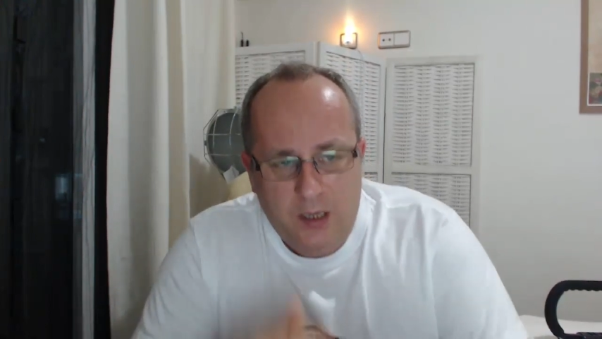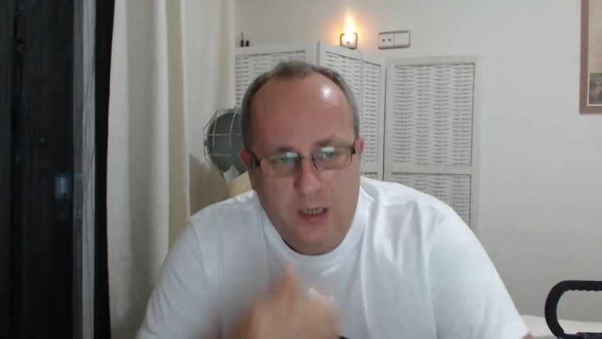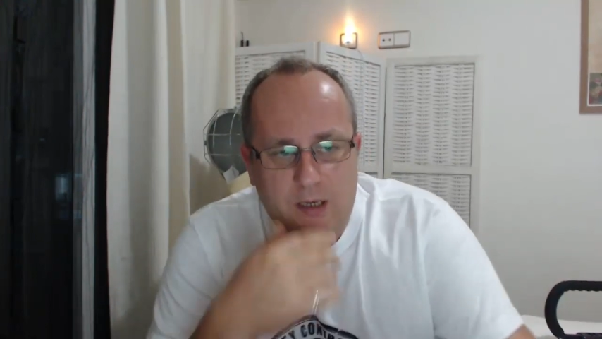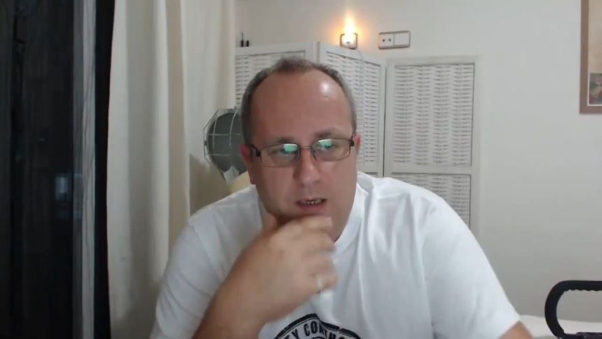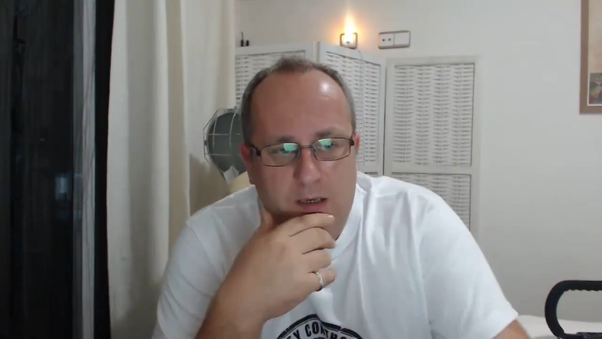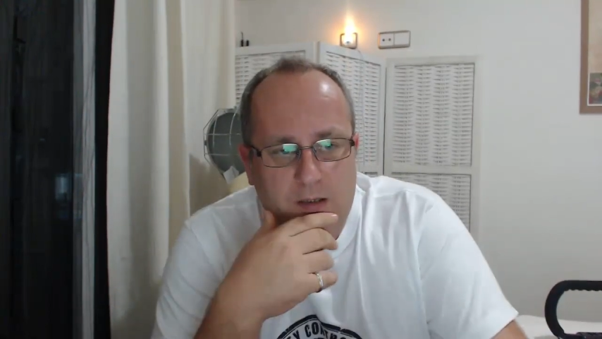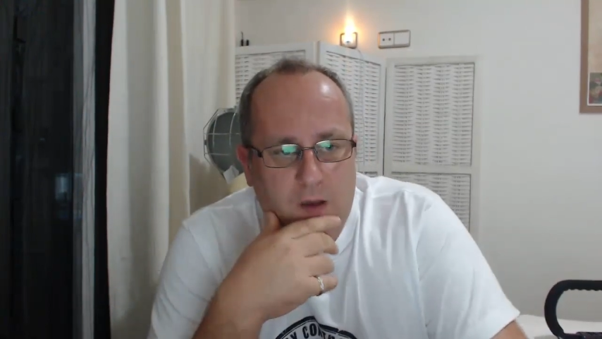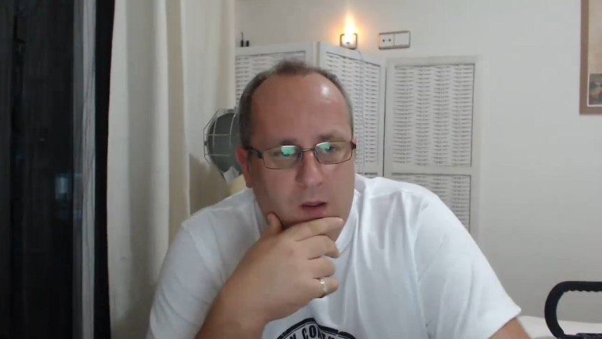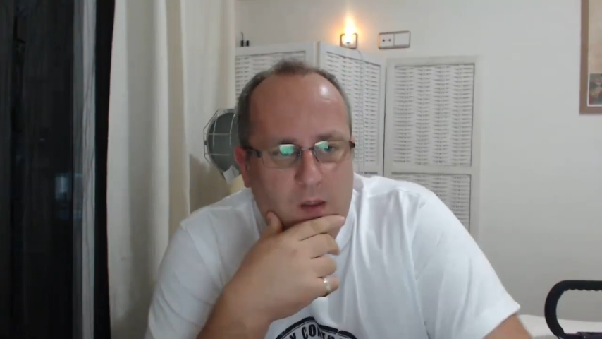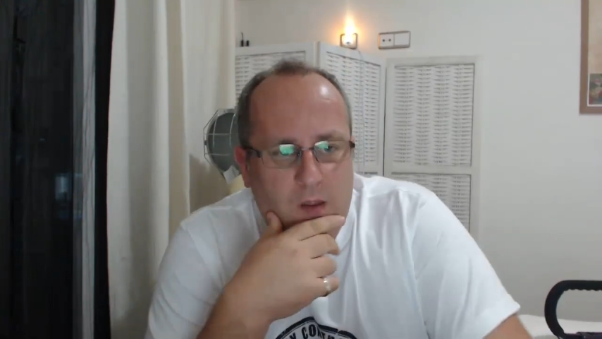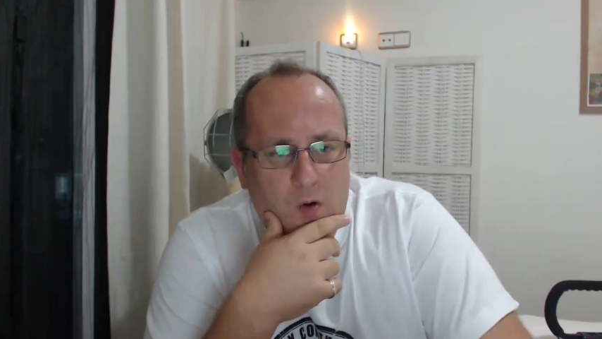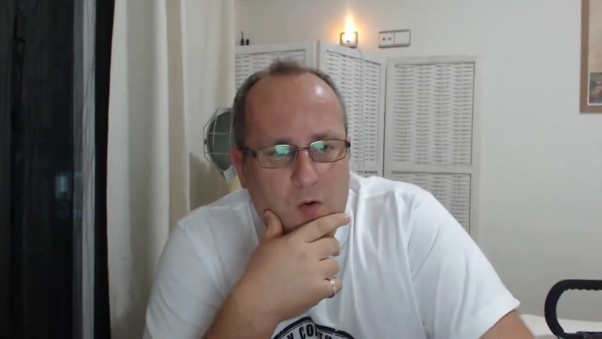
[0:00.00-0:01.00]
is
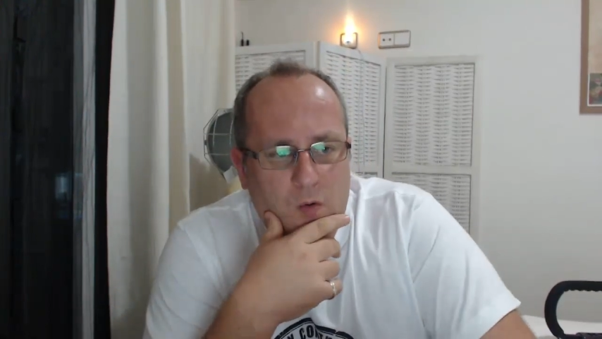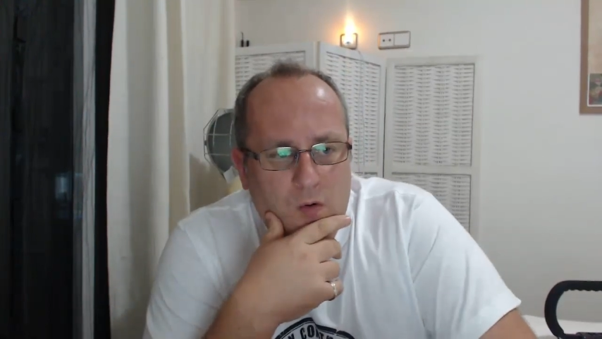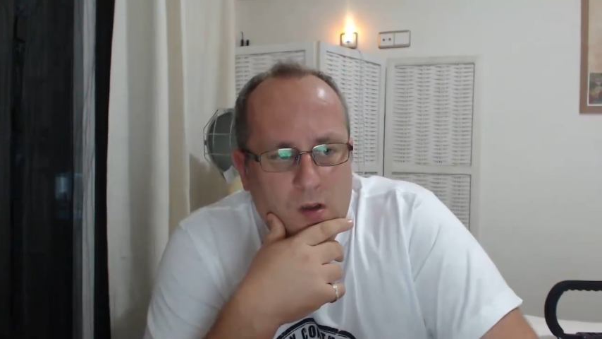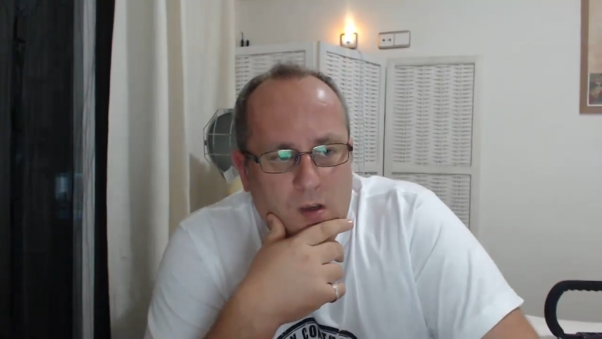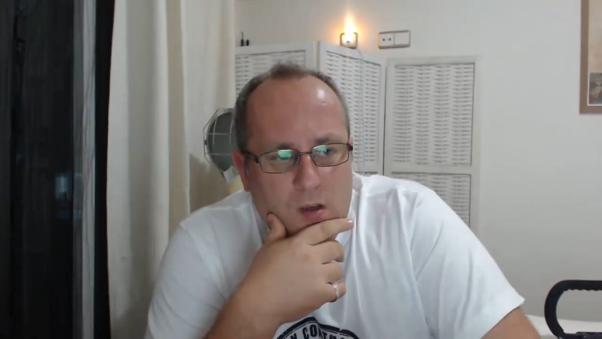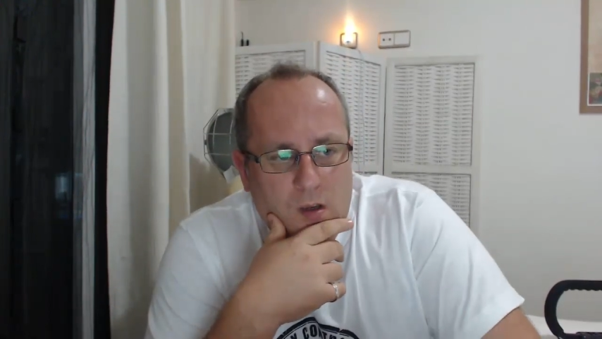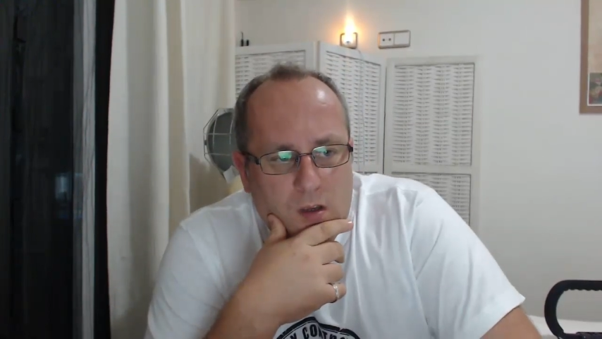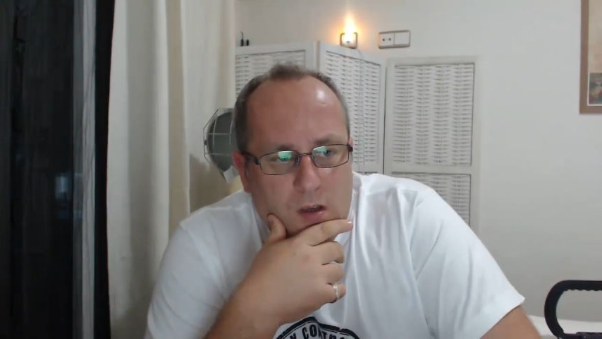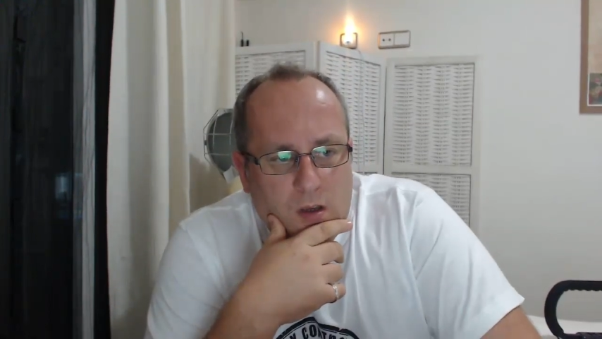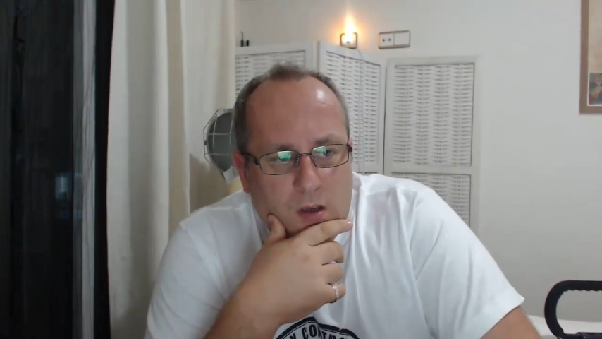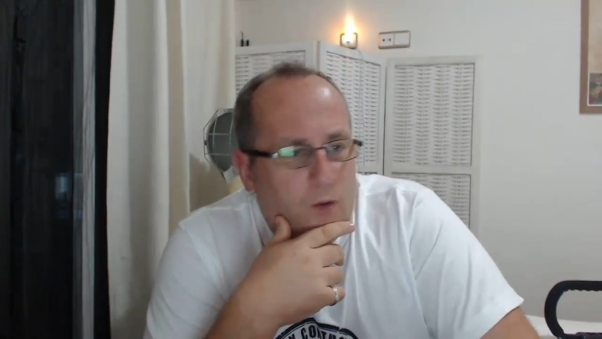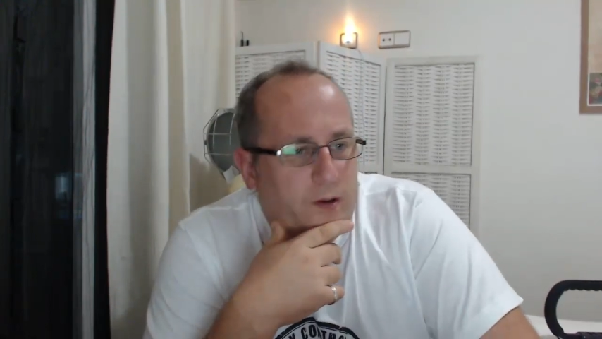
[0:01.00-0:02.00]
although
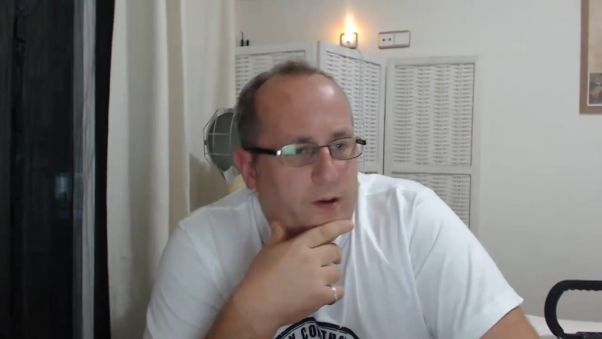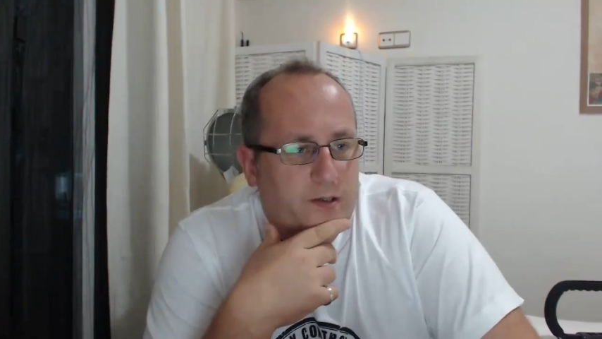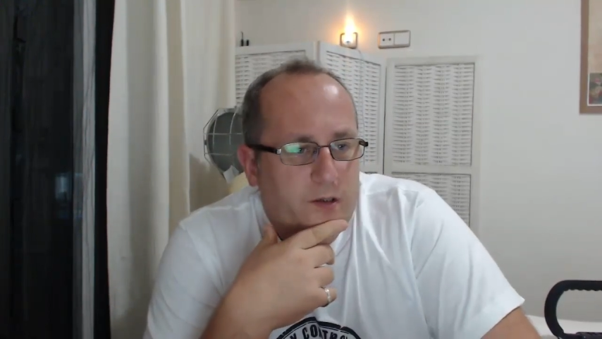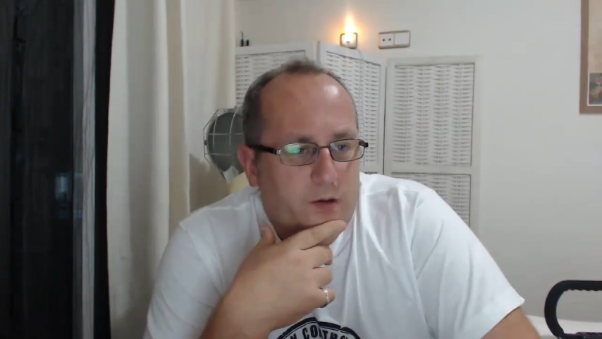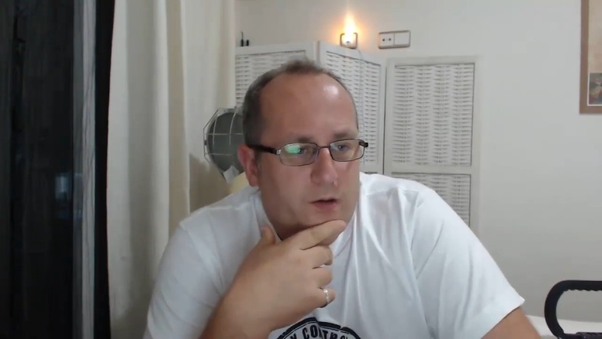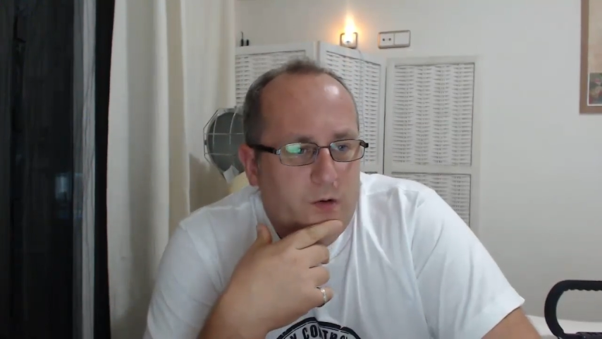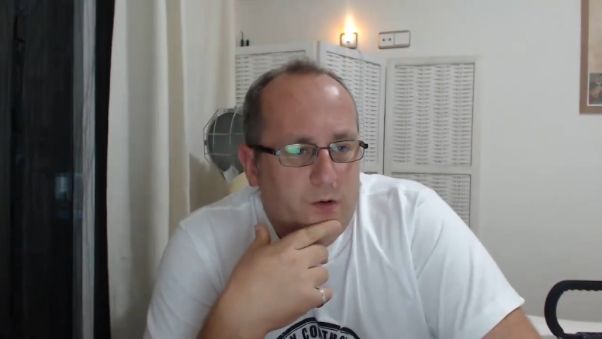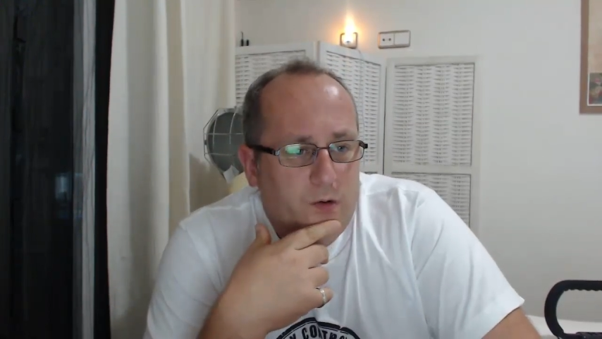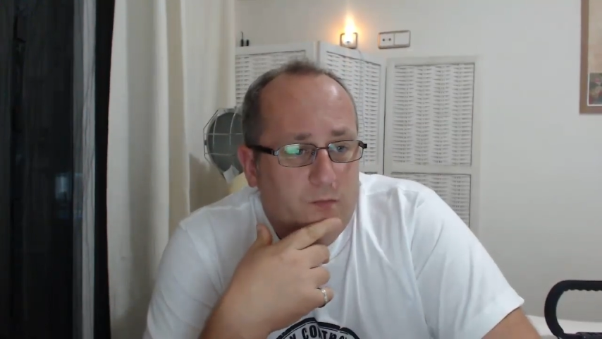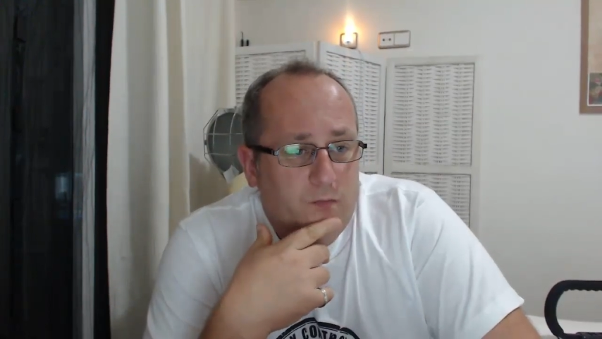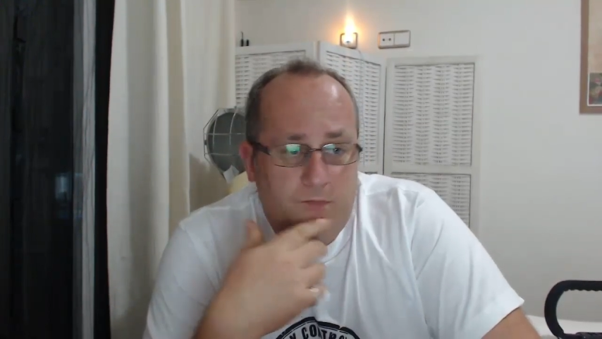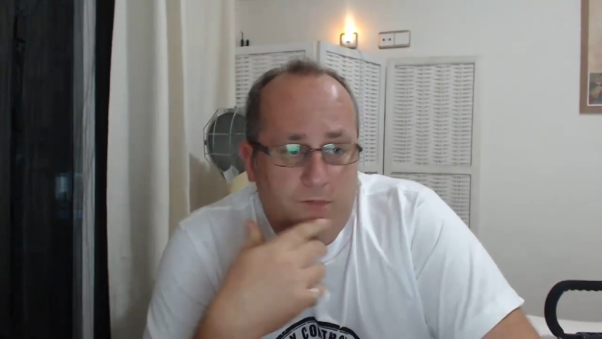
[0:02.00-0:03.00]
going to